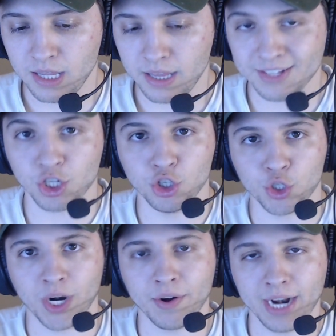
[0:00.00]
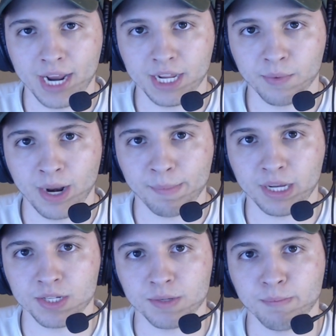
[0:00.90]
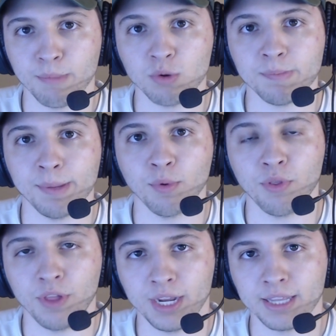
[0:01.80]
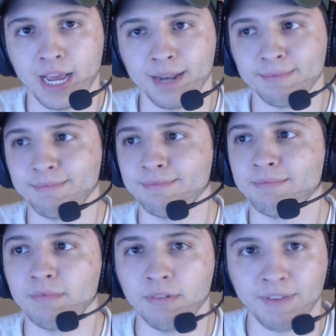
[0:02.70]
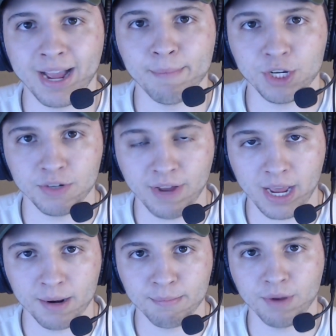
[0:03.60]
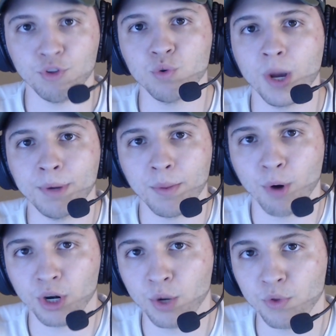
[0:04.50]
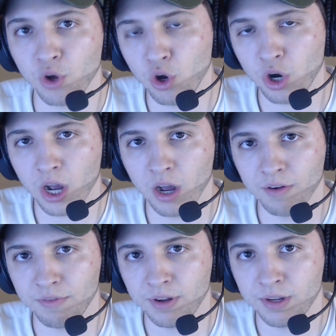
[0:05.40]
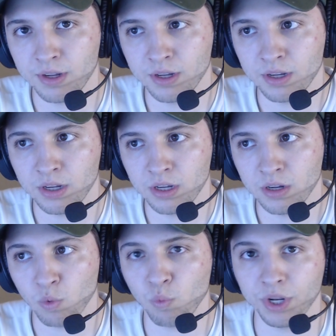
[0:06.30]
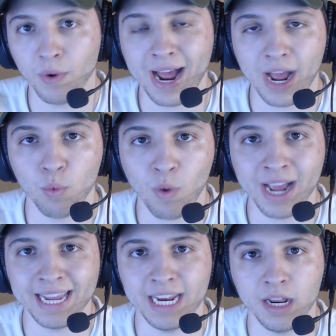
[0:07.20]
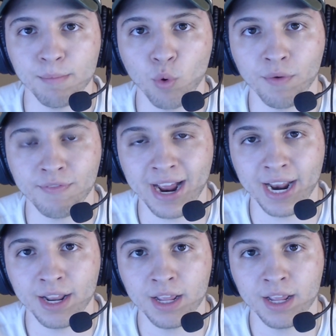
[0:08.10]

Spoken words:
that's a contrarian idea, right? Because most people think that fat makes you fat. But if you come into the market with a hook of, why eating more fat